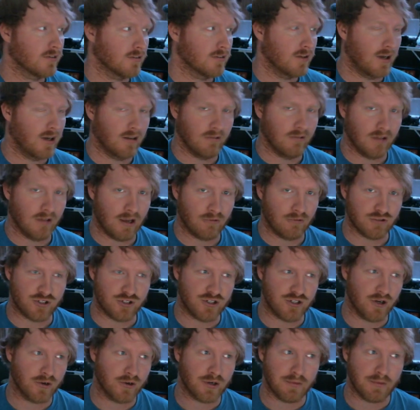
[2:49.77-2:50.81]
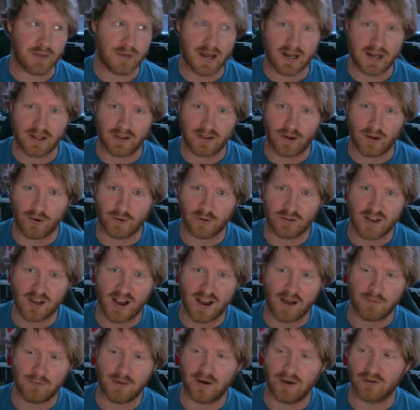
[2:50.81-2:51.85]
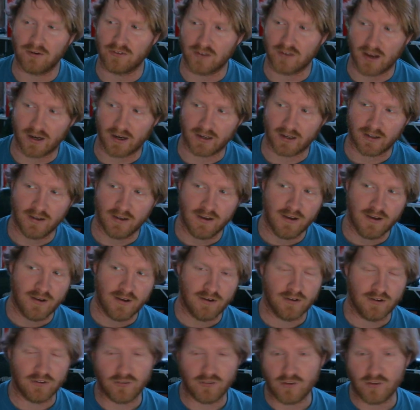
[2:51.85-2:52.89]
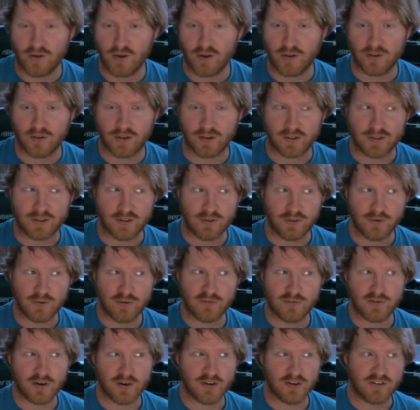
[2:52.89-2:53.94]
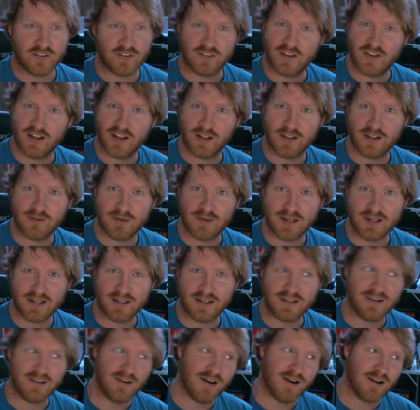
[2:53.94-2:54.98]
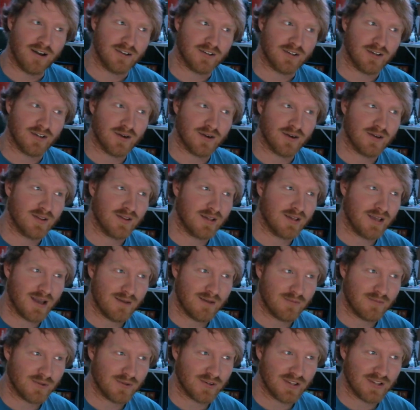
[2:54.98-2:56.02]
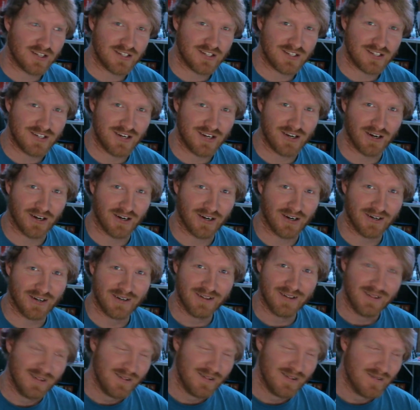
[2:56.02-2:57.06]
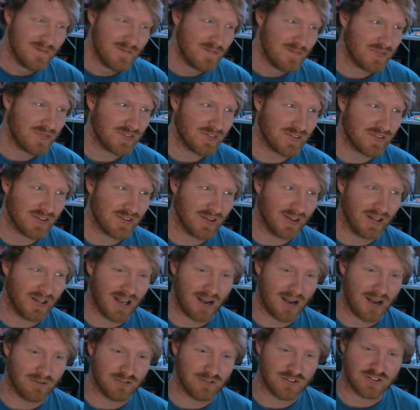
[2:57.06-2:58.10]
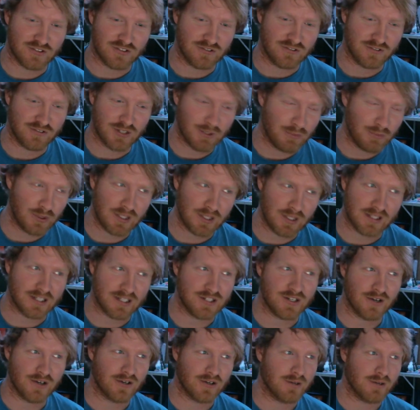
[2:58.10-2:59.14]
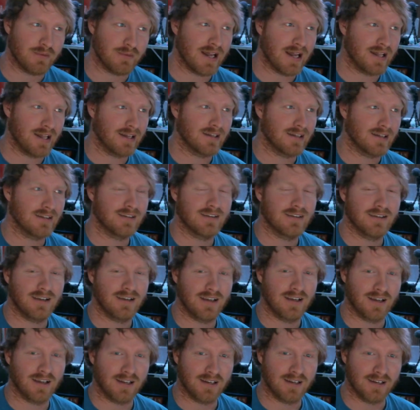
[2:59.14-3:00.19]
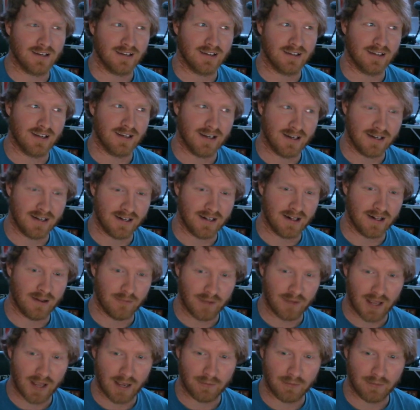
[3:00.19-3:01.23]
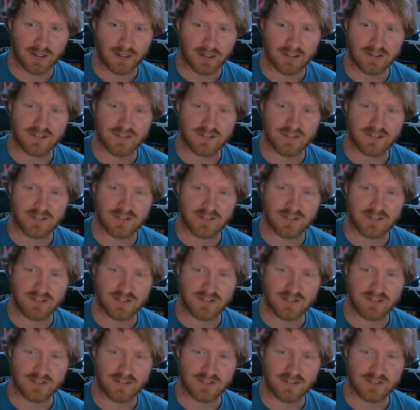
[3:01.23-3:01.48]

I, I was joking about it the whole time. I was like, "So uh, like the universe is telling me not to go to the gambler this year." So I was completely joking about it, and ended up happening.